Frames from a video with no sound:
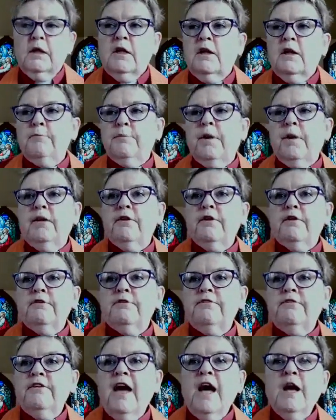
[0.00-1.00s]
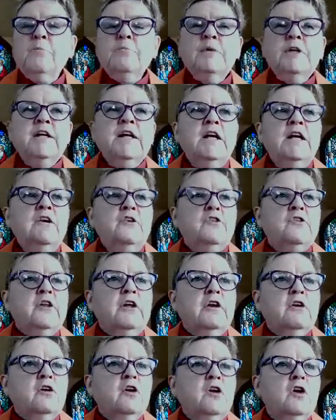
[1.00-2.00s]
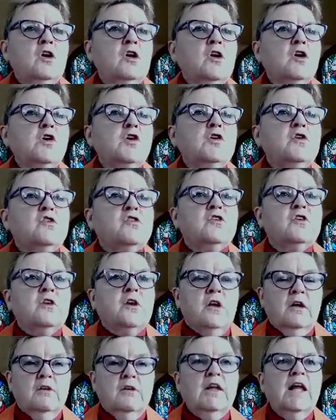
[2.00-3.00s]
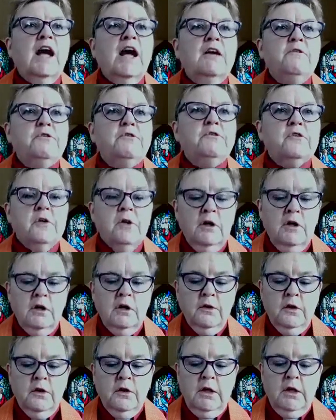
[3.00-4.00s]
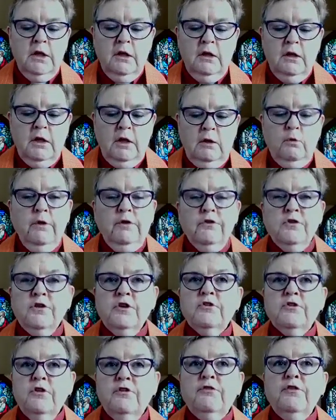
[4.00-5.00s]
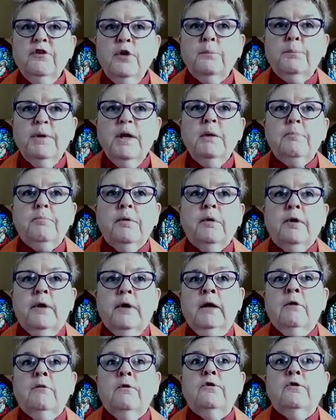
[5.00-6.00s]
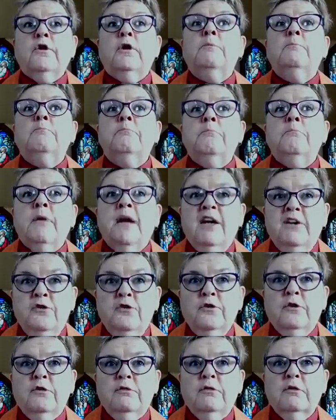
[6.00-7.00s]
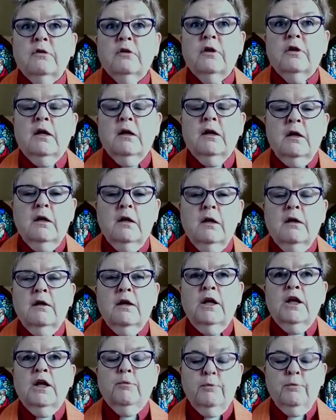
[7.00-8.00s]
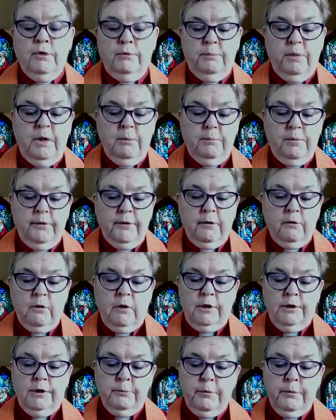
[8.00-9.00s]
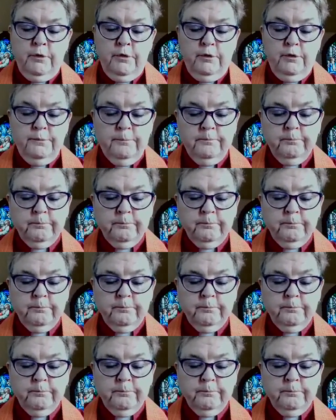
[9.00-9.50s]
They've brought their families, their herds, their livestock. It wasn't just a few people. It was a massive number of people that were on the move.